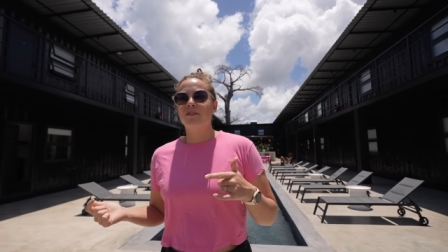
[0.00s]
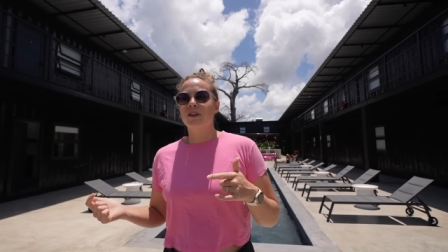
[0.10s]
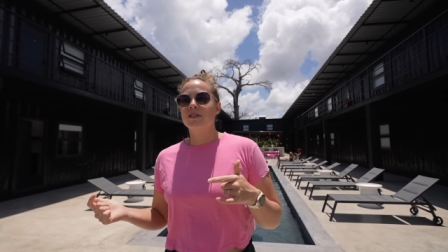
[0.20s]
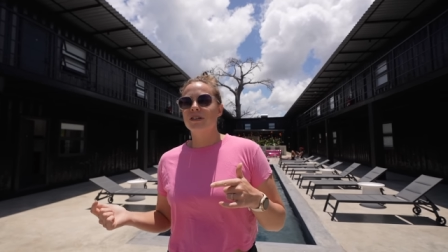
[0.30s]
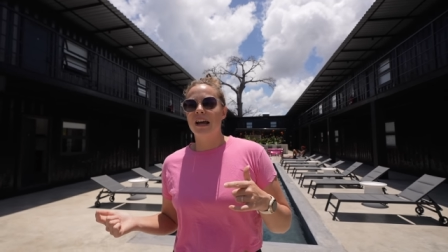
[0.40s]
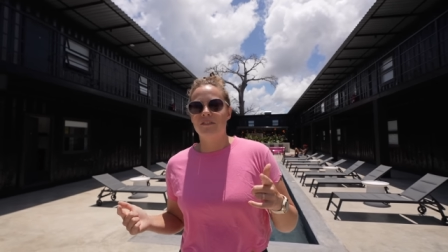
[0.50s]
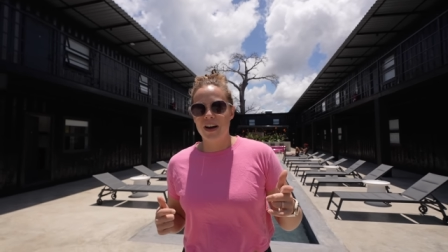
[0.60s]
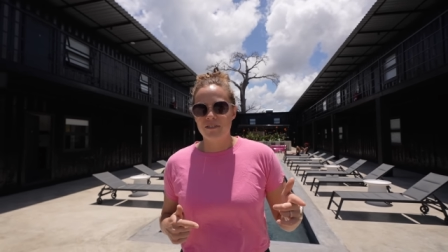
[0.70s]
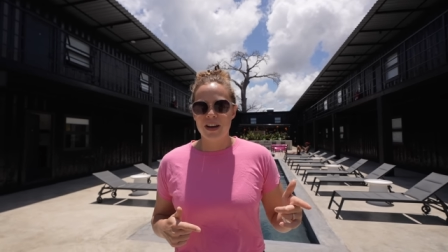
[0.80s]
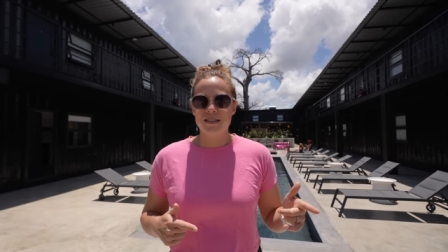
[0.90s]
first at
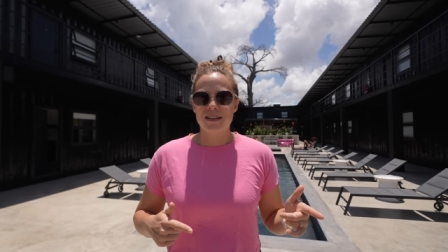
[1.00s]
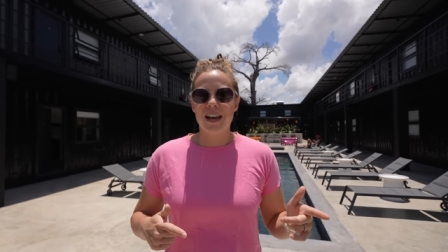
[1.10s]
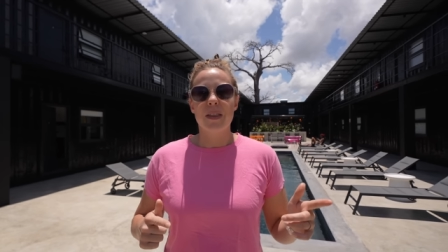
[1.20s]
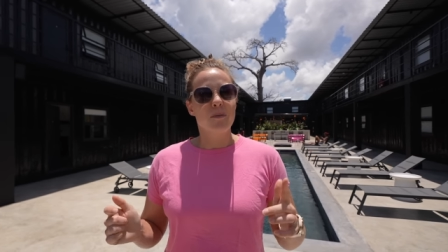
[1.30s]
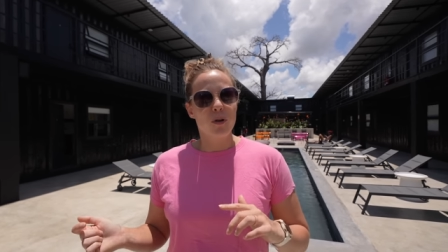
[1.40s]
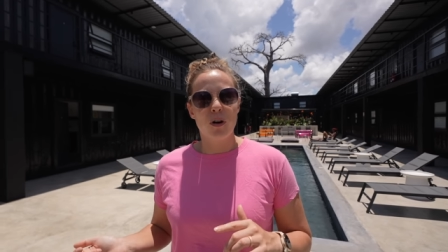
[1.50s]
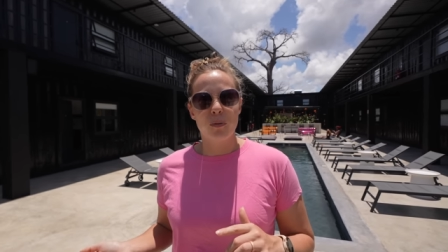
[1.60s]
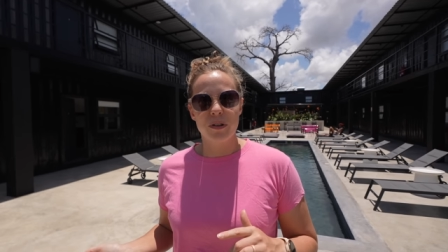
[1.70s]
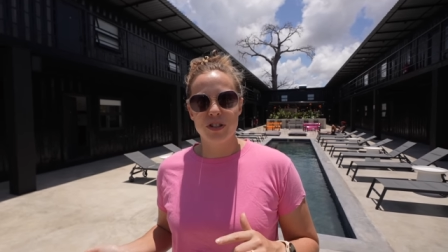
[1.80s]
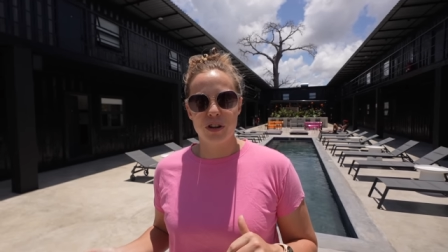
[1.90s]
Fat Fats and then we'll
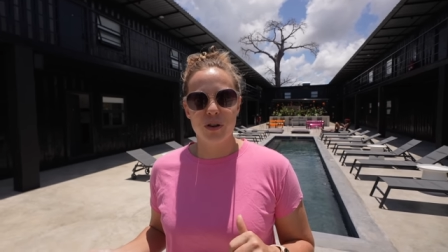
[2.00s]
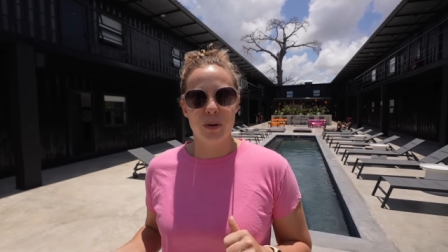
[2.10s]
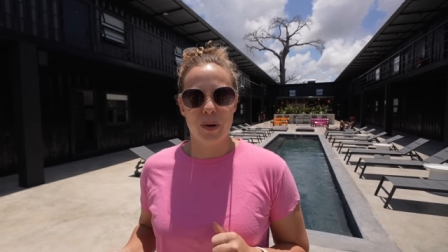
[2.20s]
hopefully show you a